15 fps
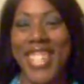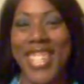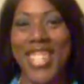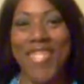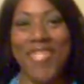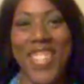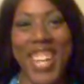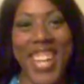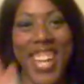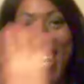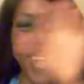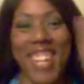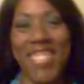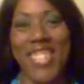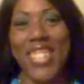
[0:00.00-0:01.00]
it's
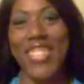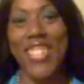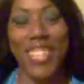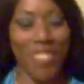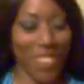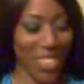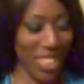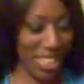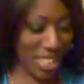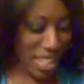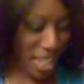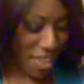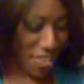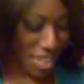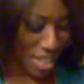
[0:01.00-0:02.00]
V on the
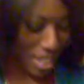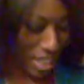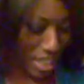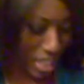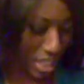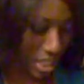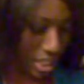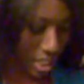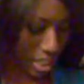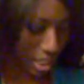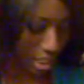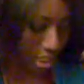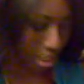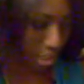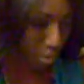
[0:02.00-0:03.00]
1247 and this
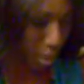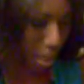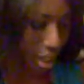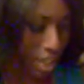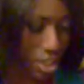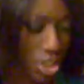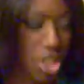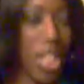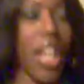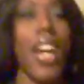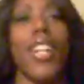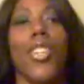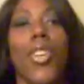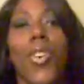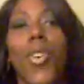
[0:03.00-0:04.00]
is my
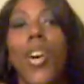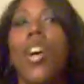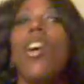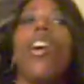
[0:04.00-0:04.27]
channel.